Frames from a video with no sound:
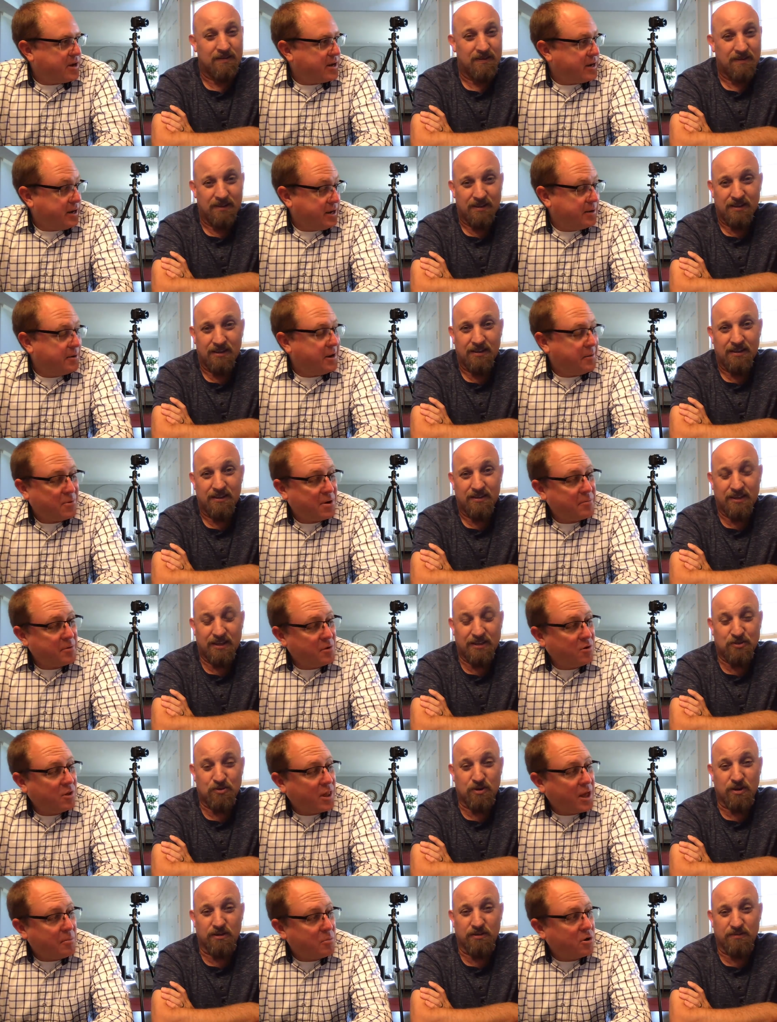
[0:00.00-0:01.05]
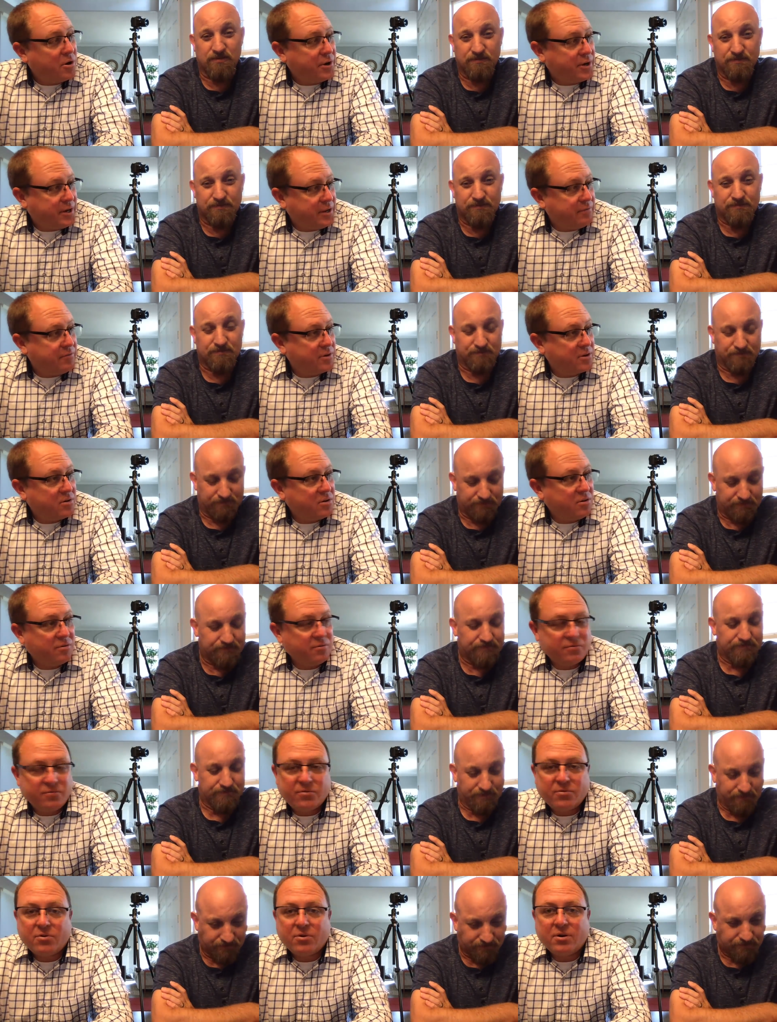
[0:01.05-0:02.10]
Speaker 1: and, and probably a lot more difficult
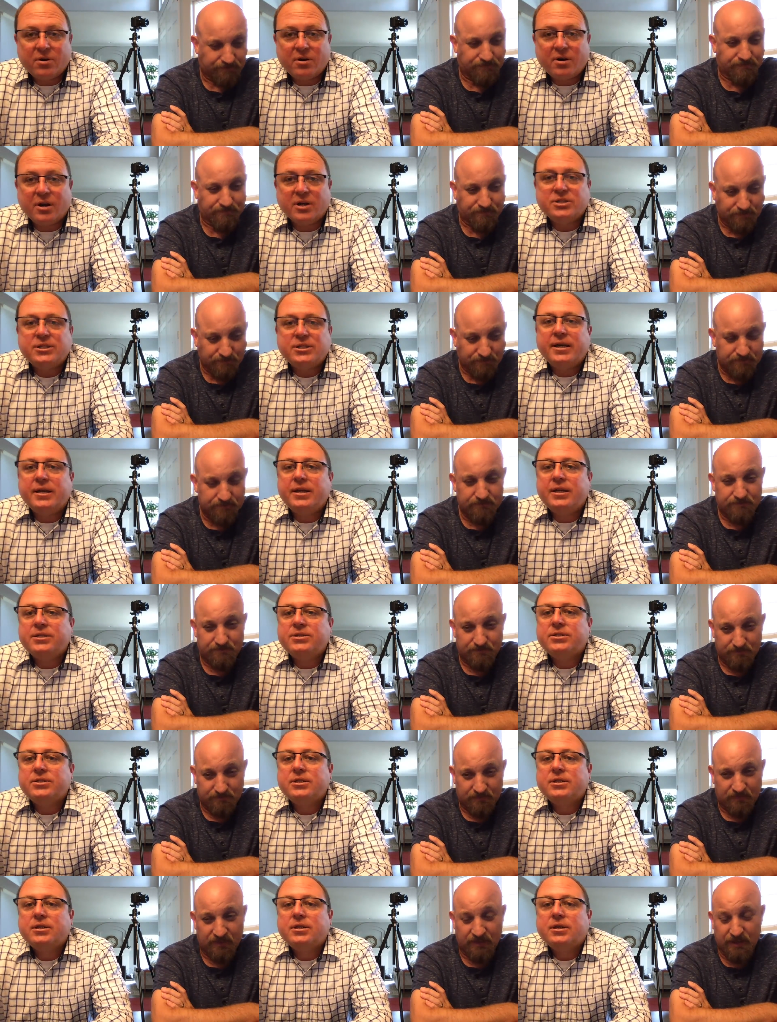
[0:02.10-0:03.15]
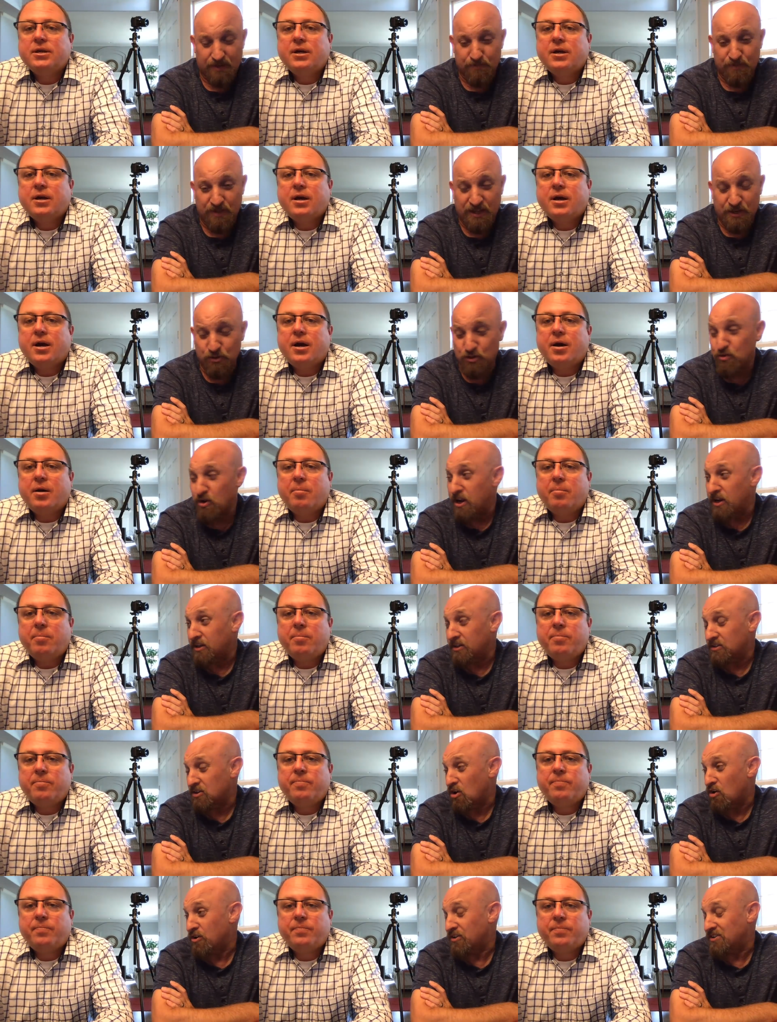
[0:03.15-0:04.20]
for our attendees.
Speaker 2: Yeah, and it was um, great because
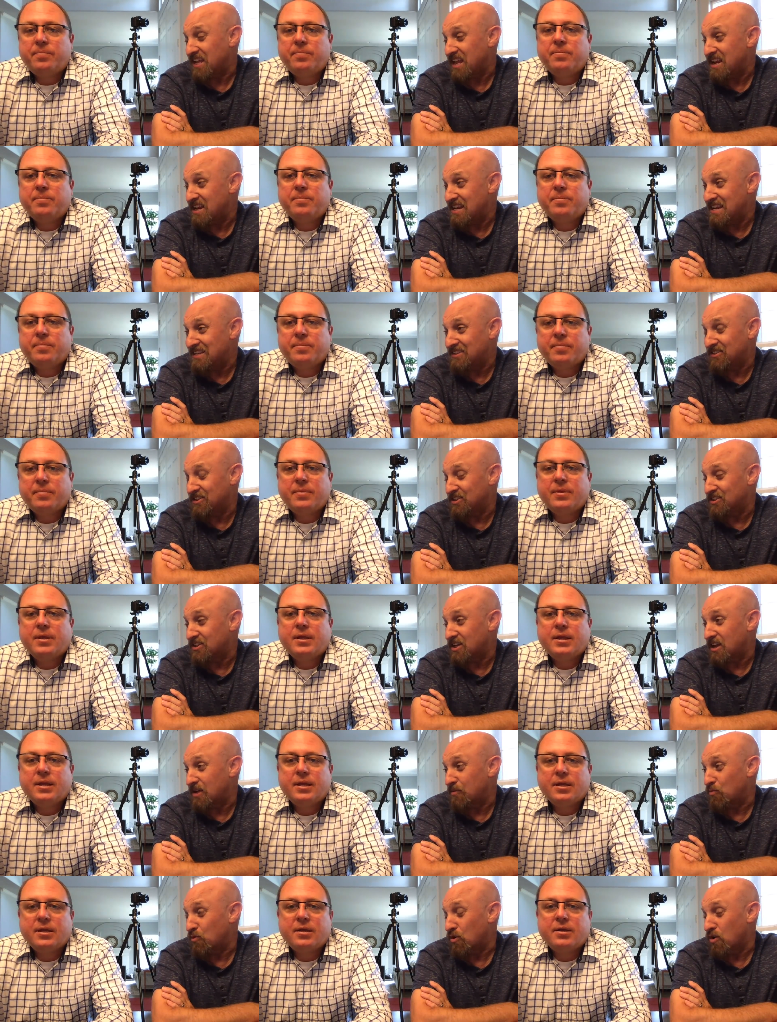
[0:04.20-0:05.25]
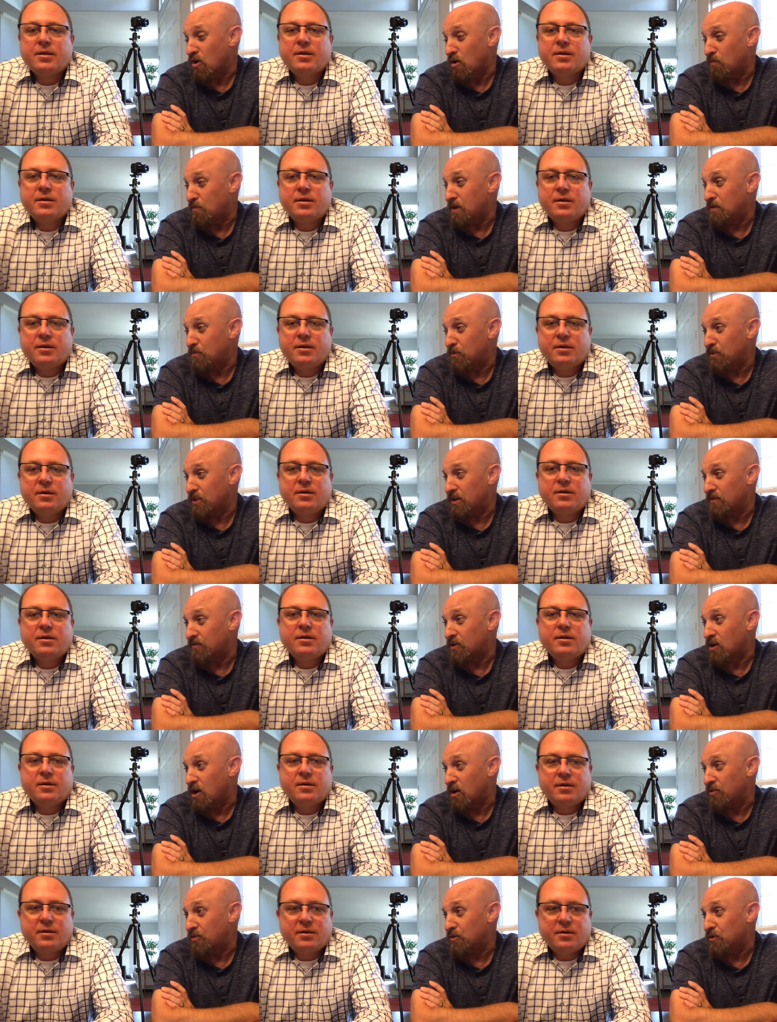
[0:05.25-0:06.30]
our attendees this time were all people that have
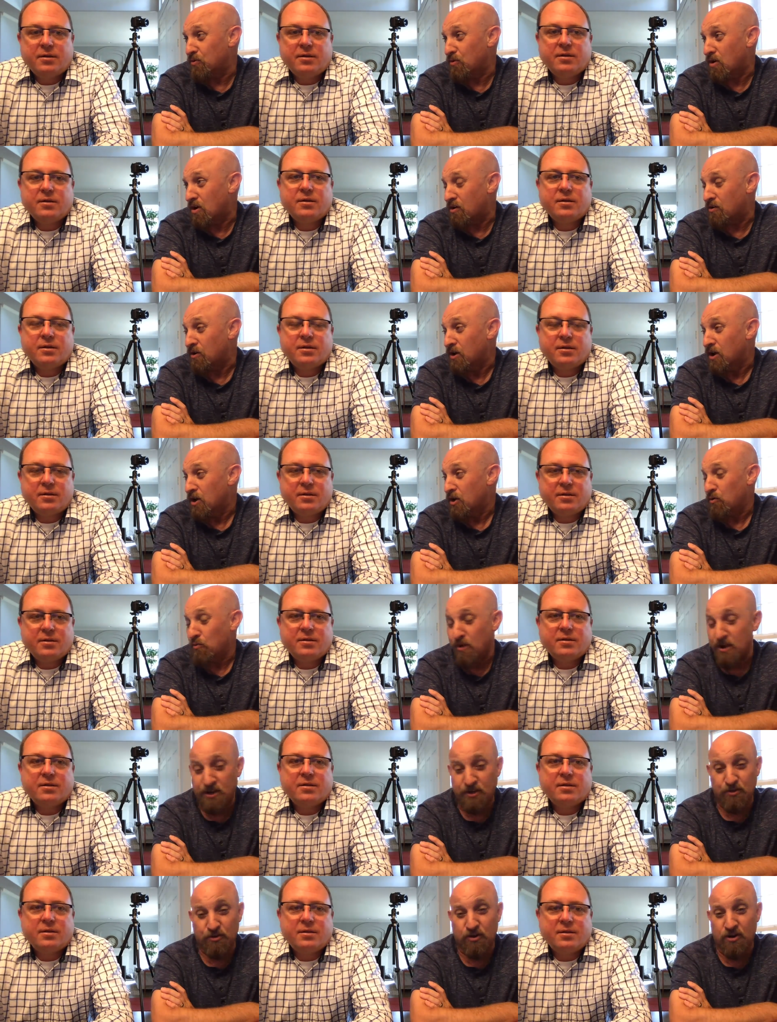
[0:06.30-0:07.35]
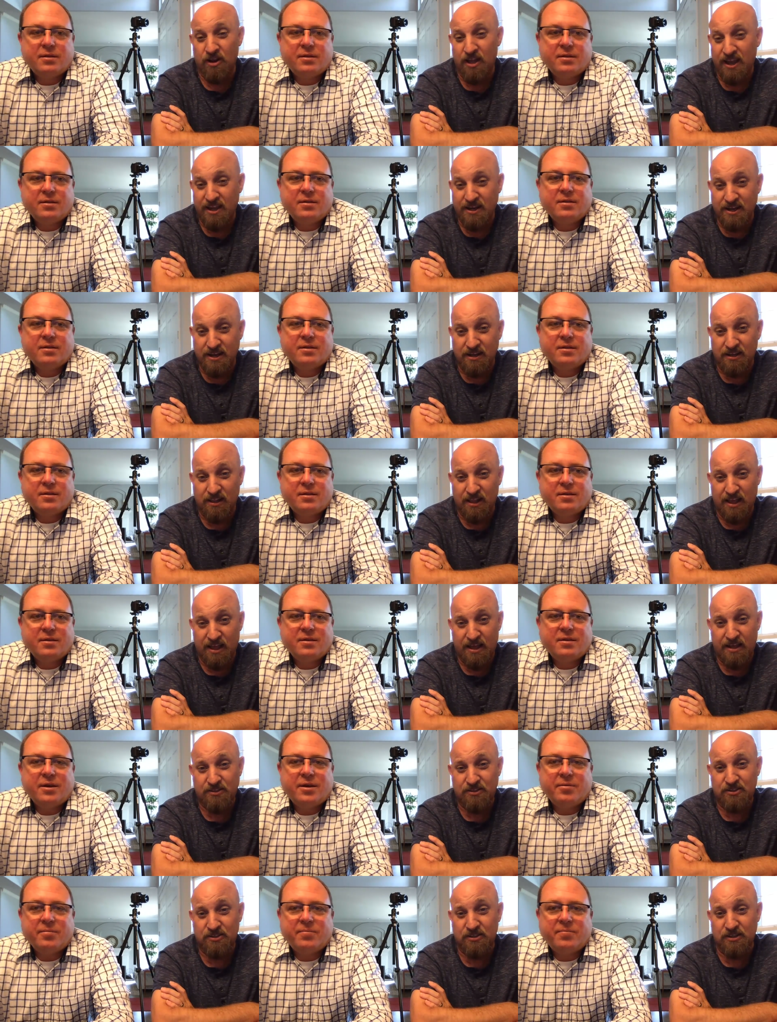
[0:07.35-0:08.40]
gone through our regular lighting
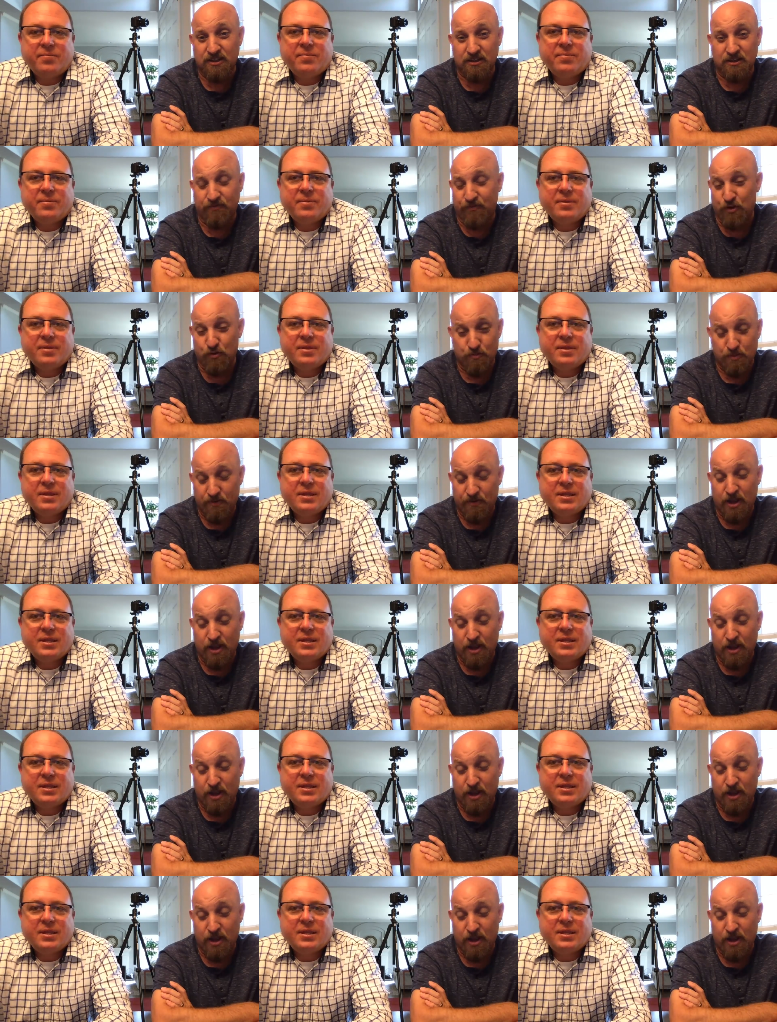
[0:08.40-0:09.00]
class. Yep. A few a